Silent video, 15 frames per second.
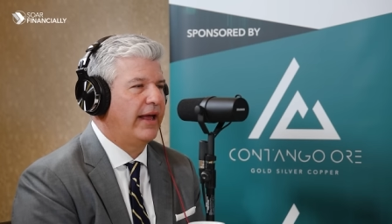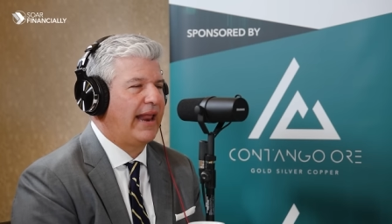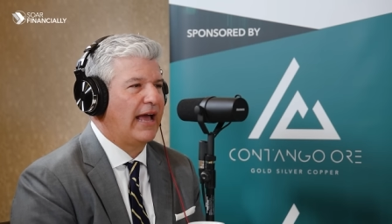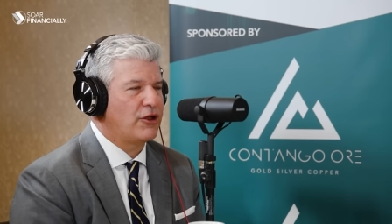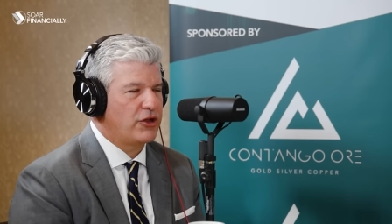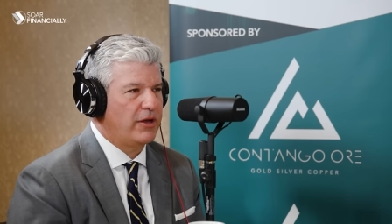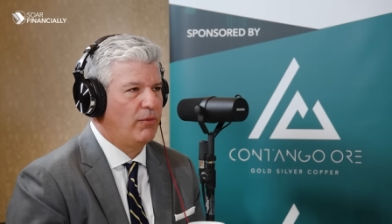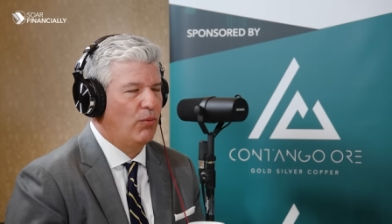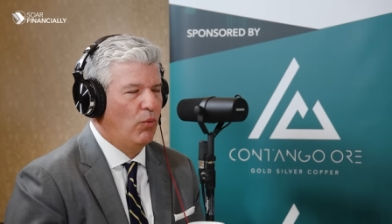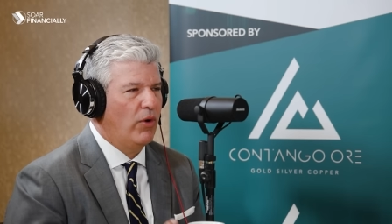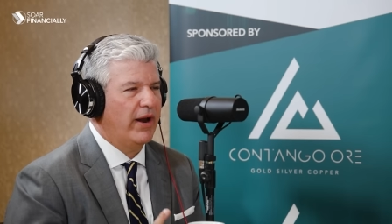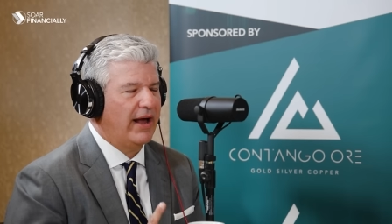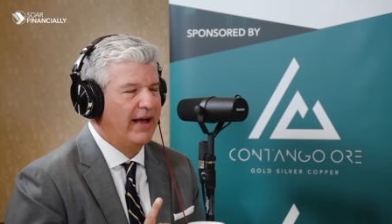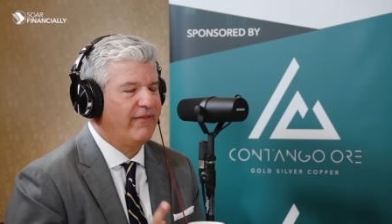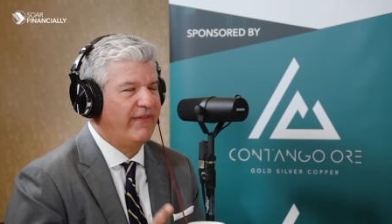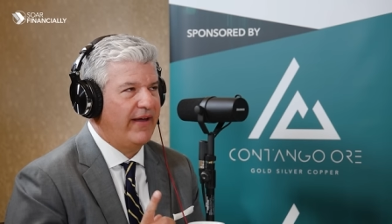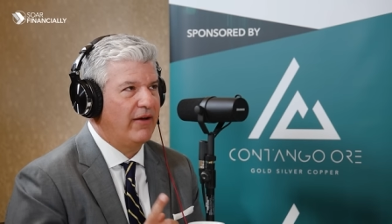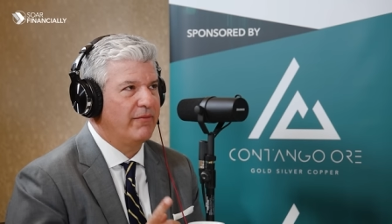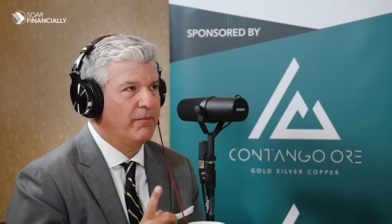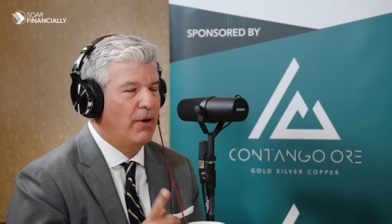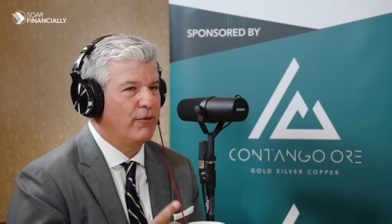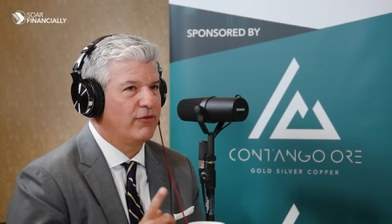And actually, what I
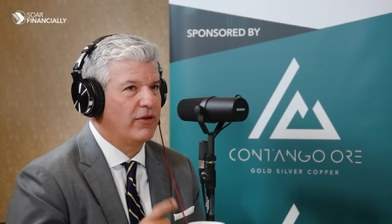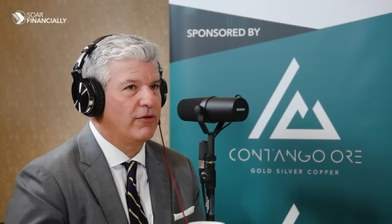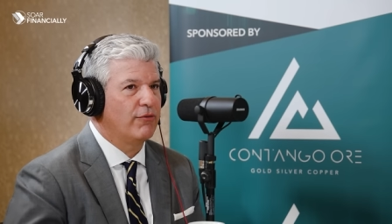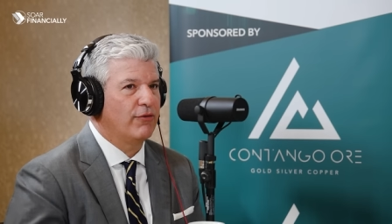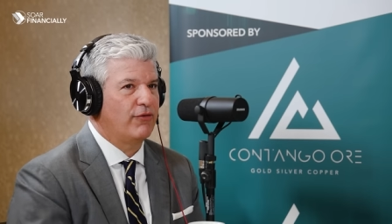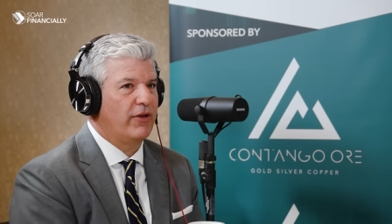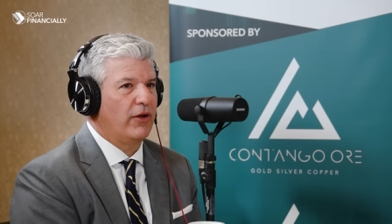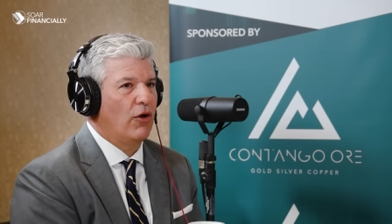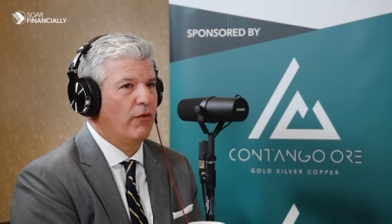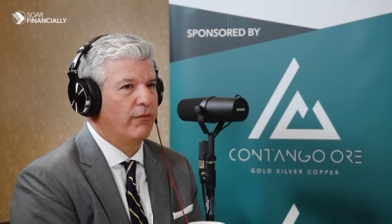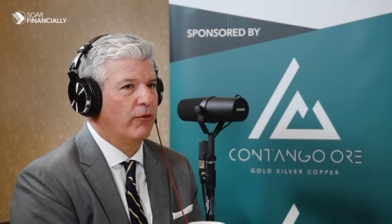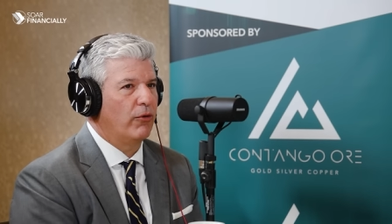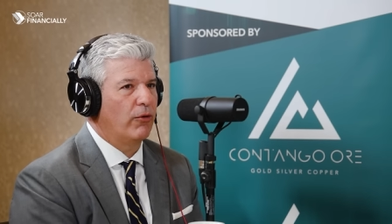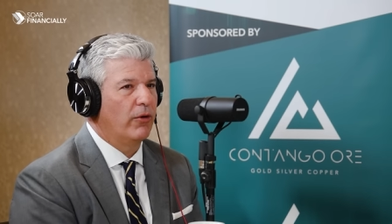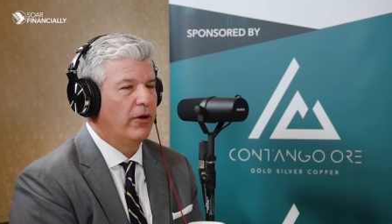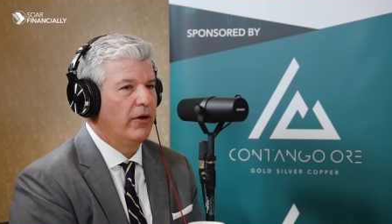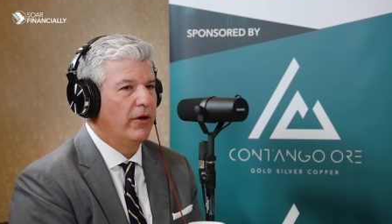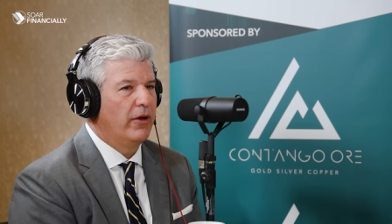found most interesting over